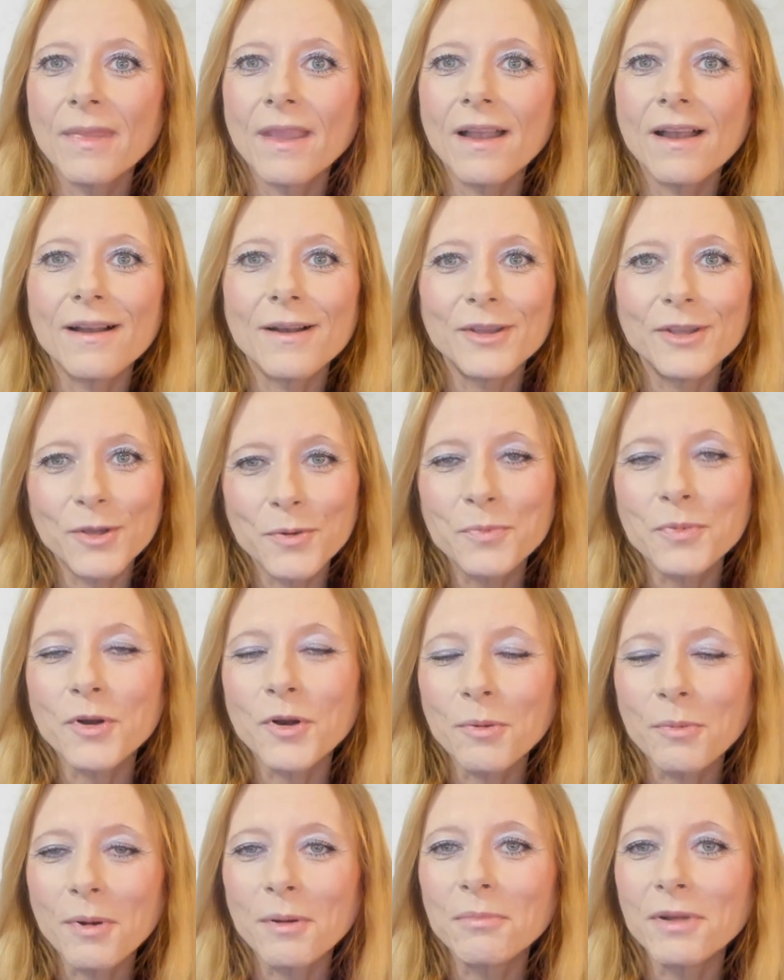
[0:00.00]
You
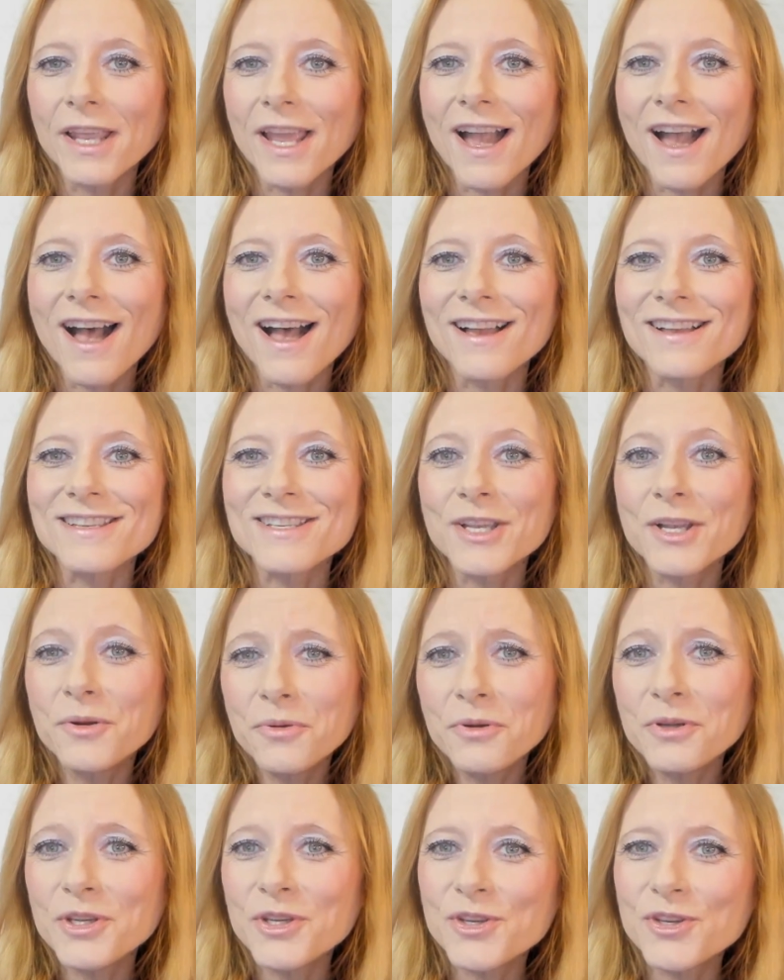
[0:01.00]
probably ask,
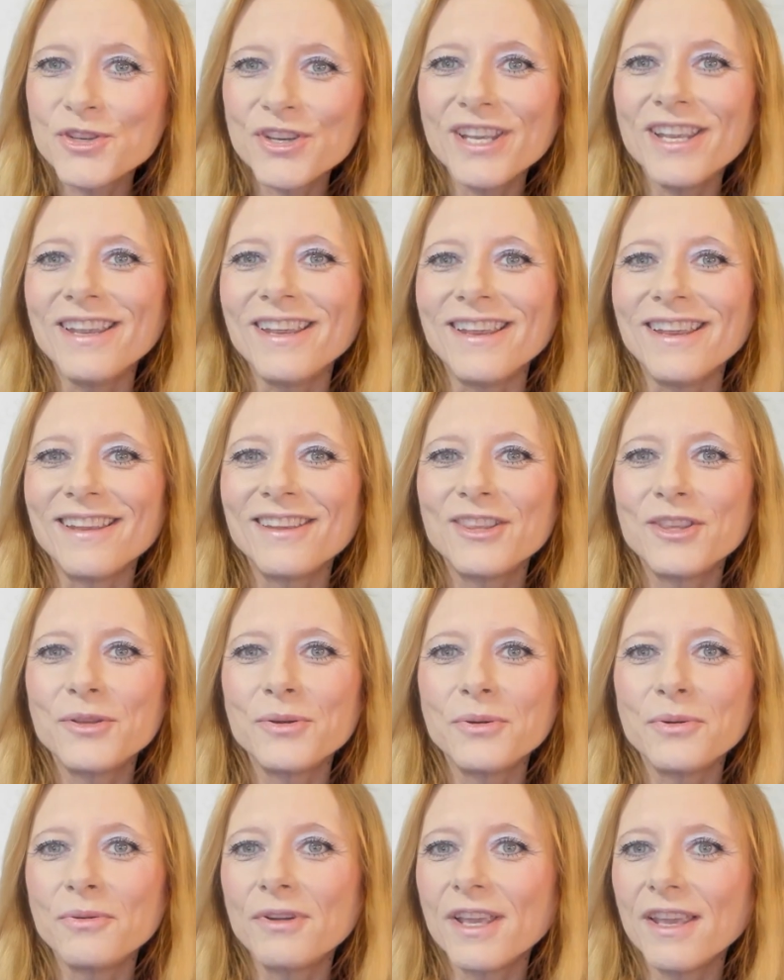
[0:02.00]
who is she
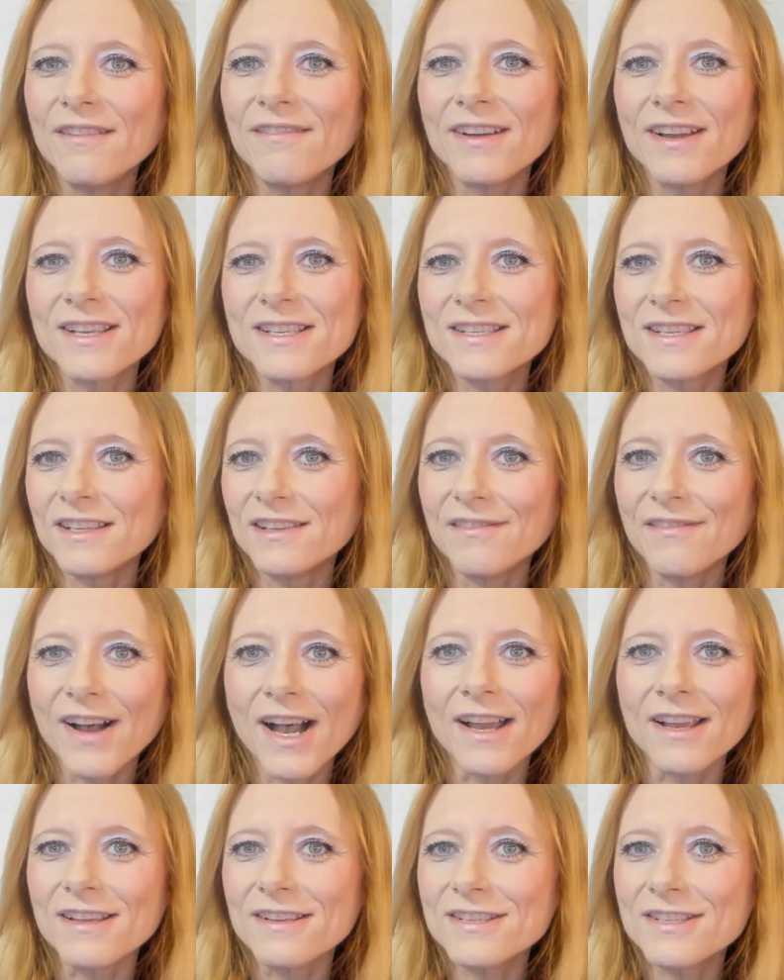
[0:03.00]
to give us
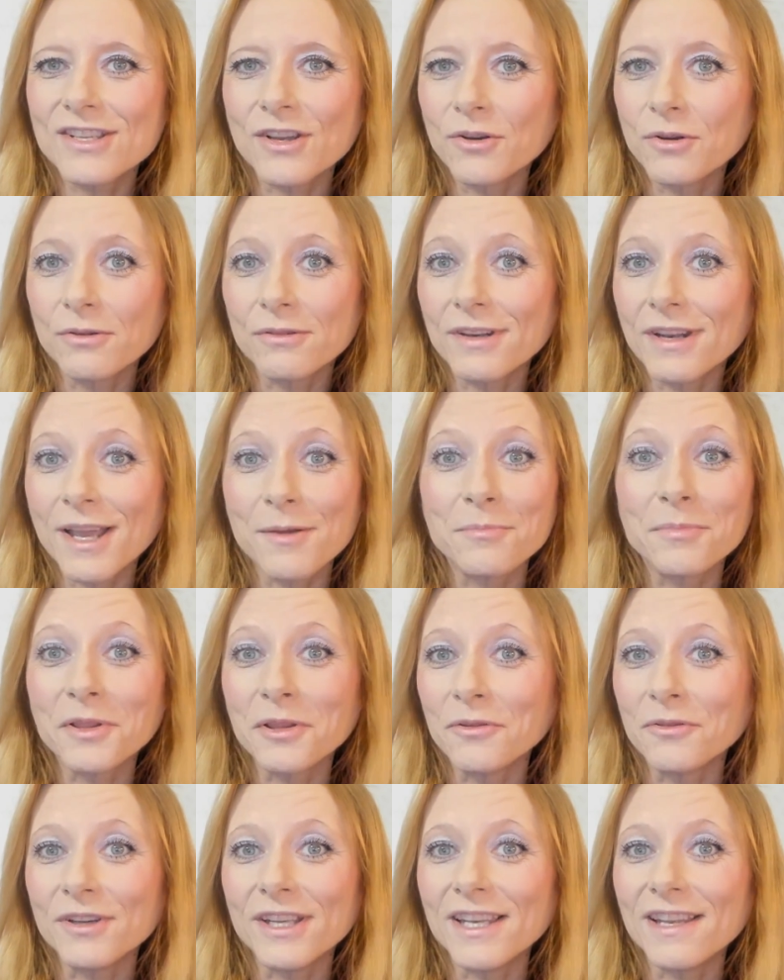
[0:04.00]
advice on
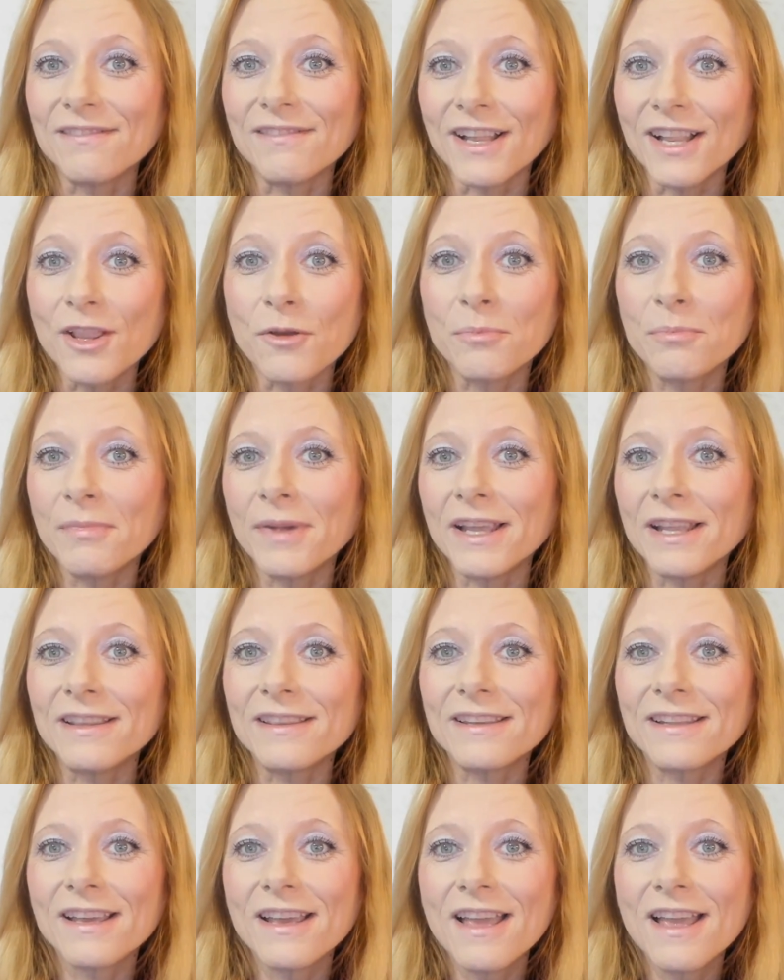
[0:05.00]
employee
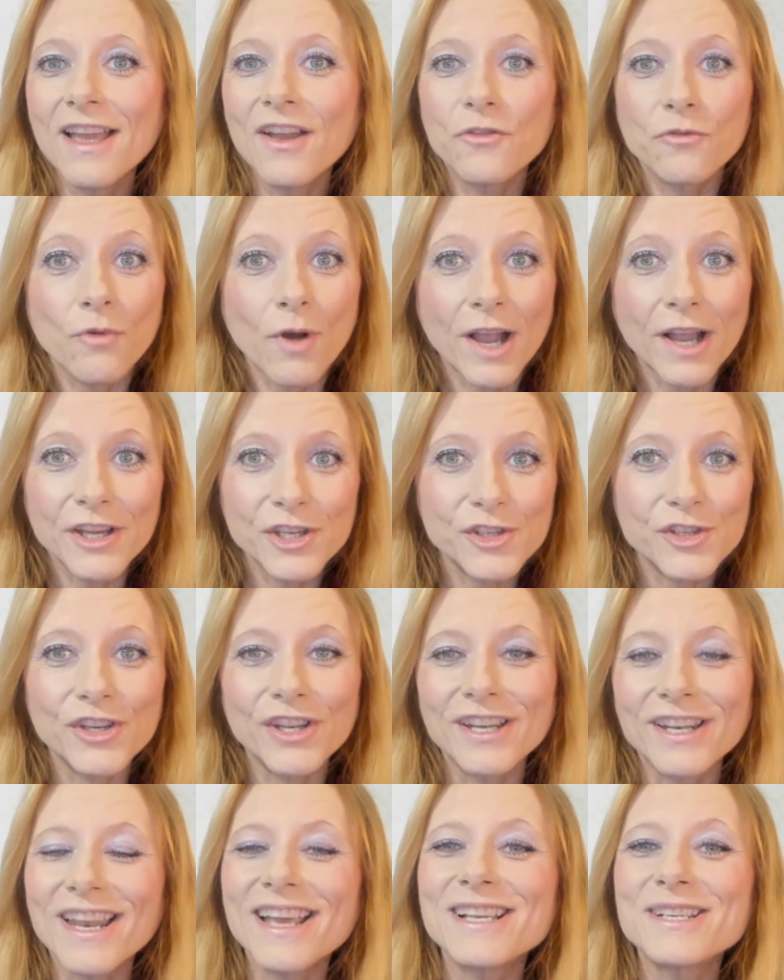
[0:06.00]
development? Why is
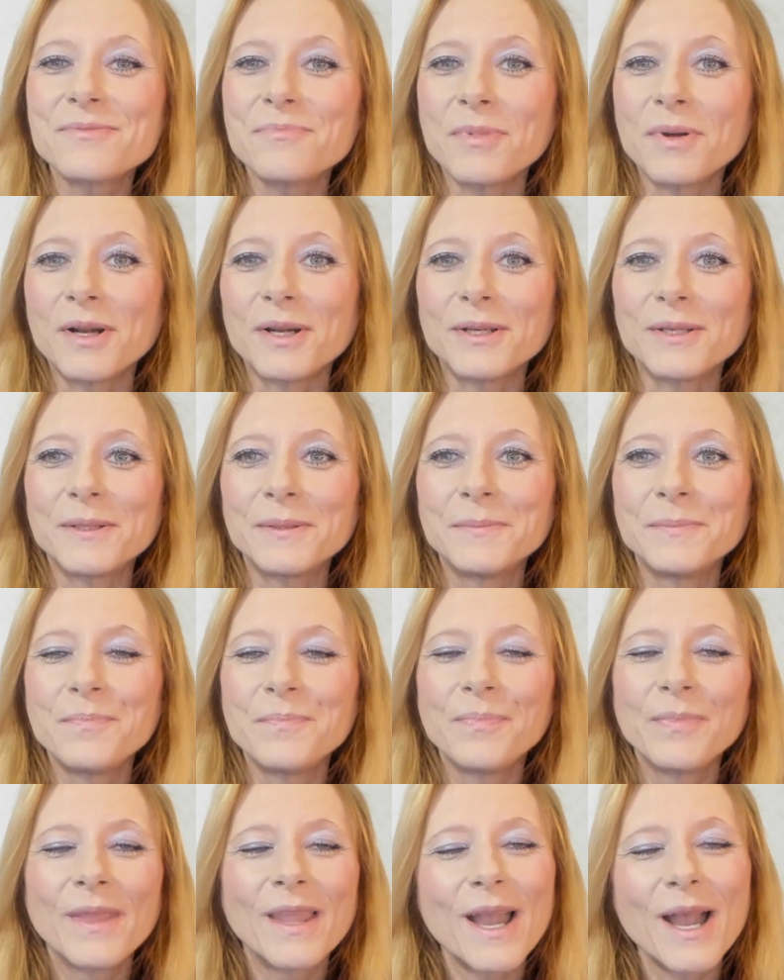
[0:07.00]
she an expert?
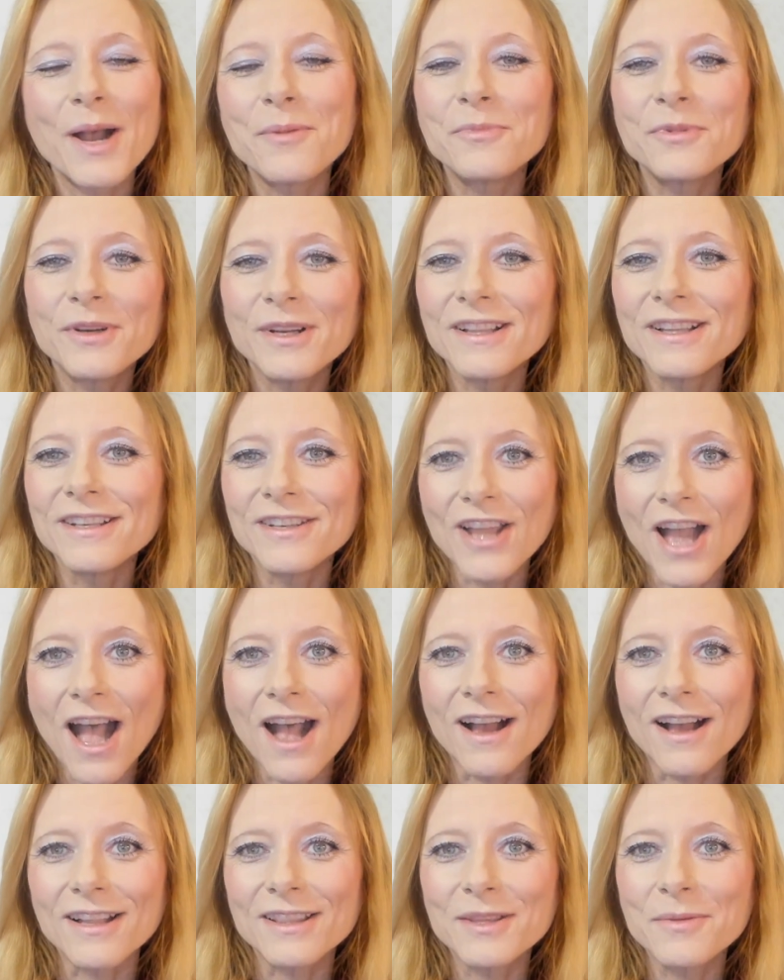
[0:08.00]
I'm really
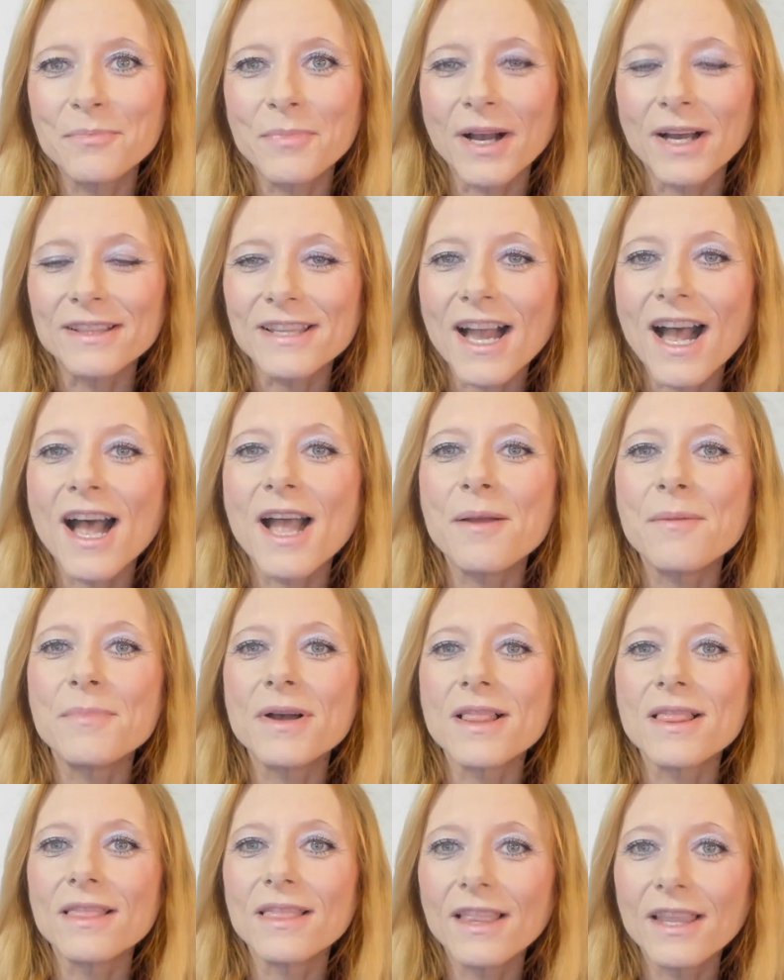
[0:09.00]
not, but I'm
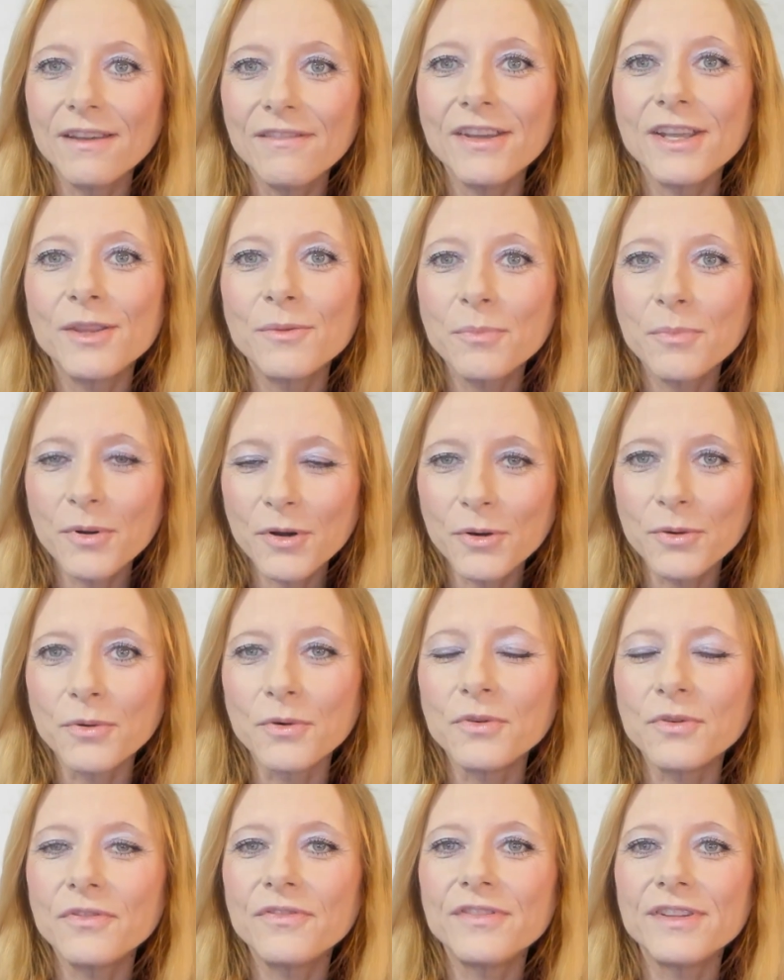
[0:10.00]
a living
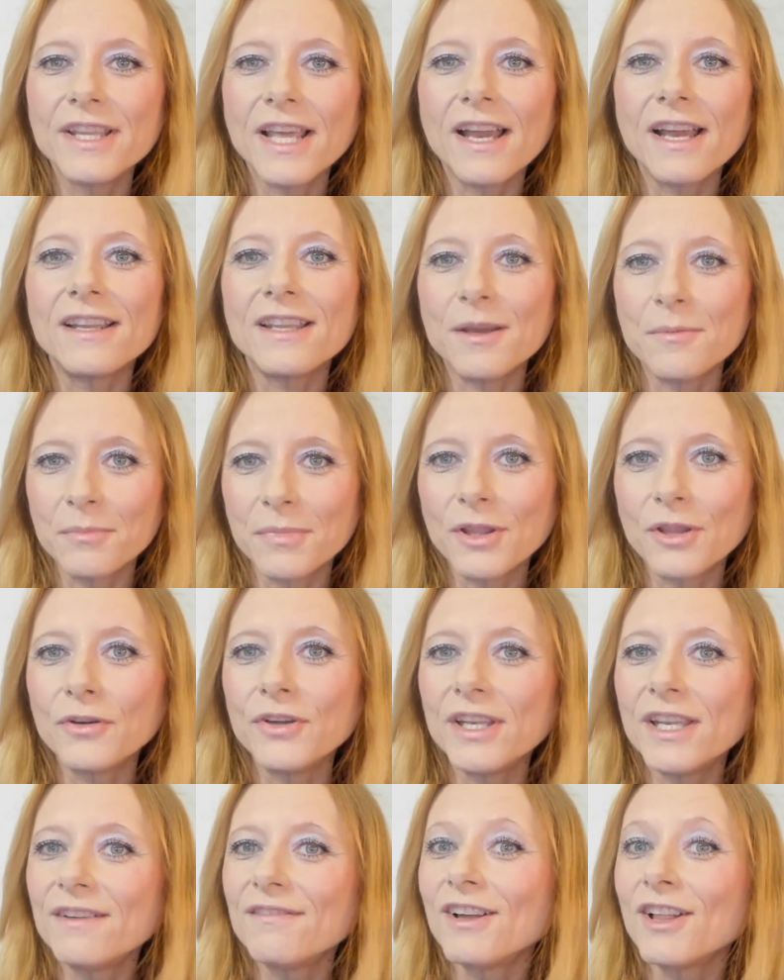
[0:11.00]
proof that
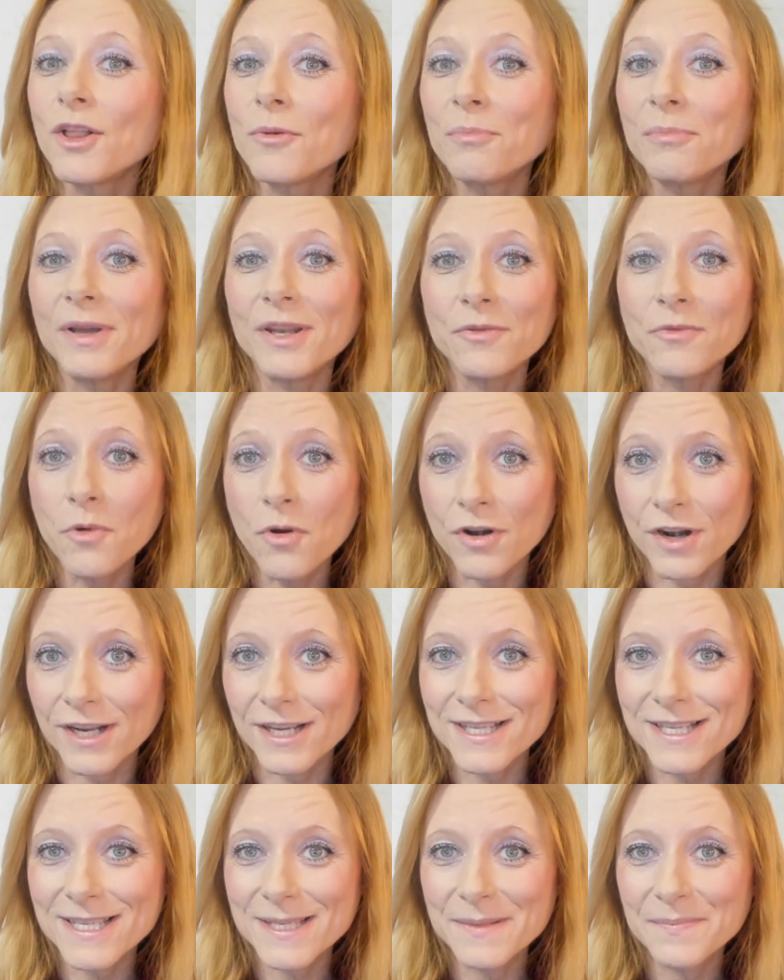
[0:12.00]
employee development
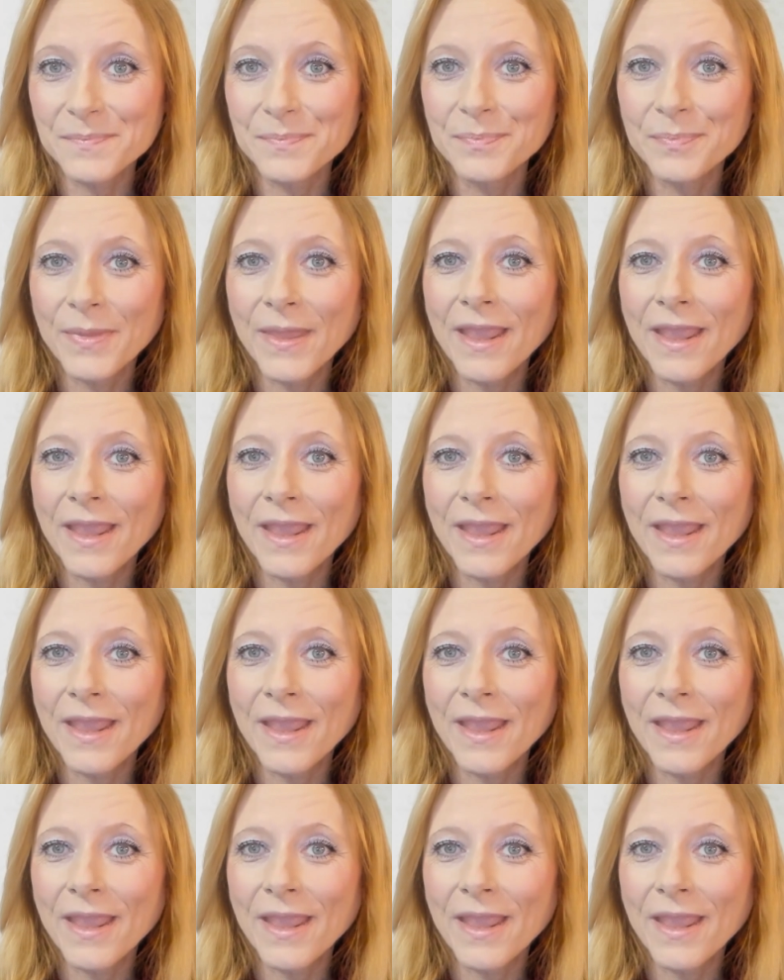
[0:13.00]
works.